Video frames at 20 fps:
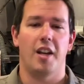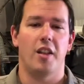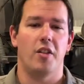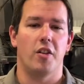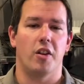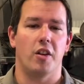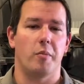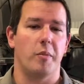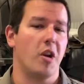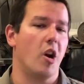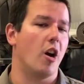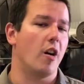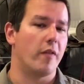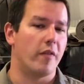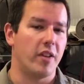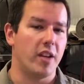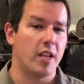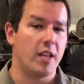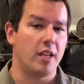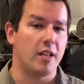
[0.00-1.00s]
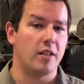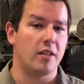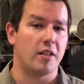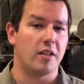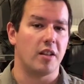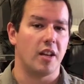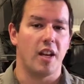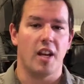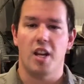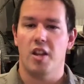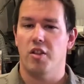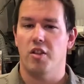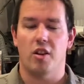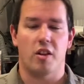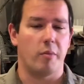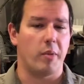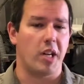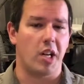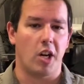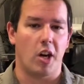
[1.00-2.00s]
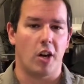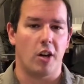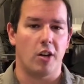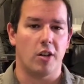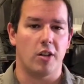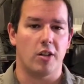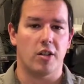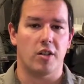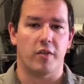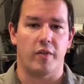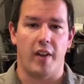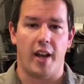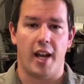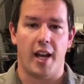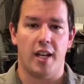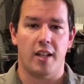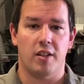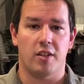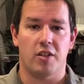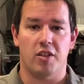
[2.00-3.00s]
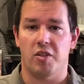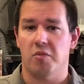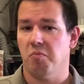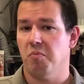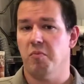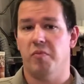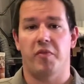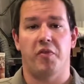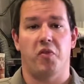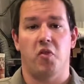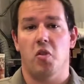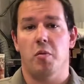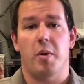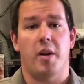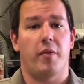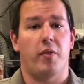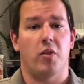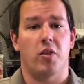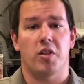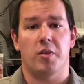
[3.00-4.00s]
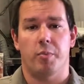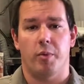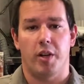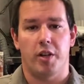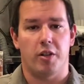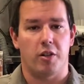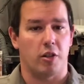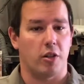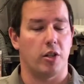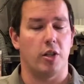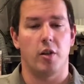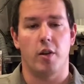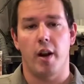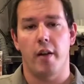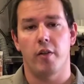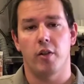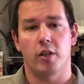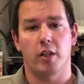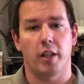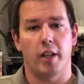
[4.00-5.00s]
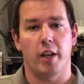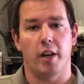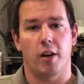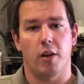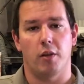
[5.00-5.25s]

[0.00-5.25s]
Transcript: there could be RVs, there could be cars, vans, 4x4 sprinters, you never really know.